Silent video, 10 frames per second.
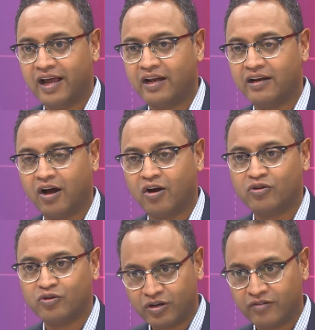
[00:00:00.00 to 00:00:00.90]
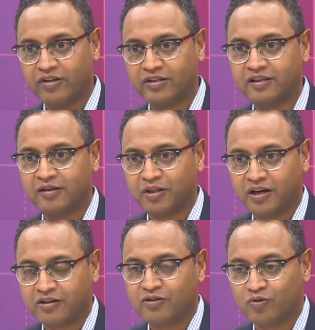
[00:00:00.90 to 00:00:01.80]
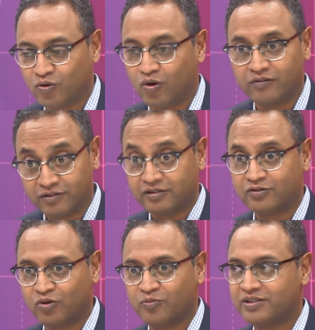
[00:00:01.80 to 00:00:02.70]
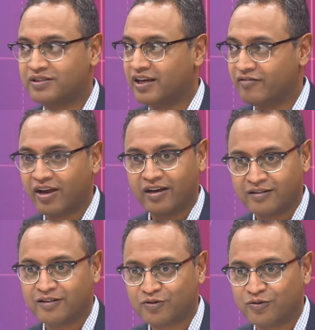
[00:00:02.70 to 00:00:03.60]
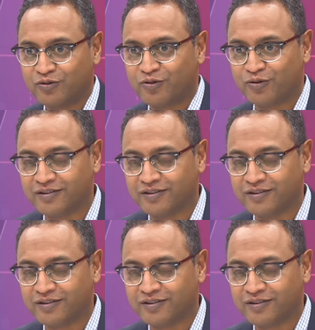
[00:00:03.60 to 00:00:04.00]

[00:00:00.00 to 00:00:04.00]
And how do you convince them that, you know, all of this is going to be safe and it's going to grow?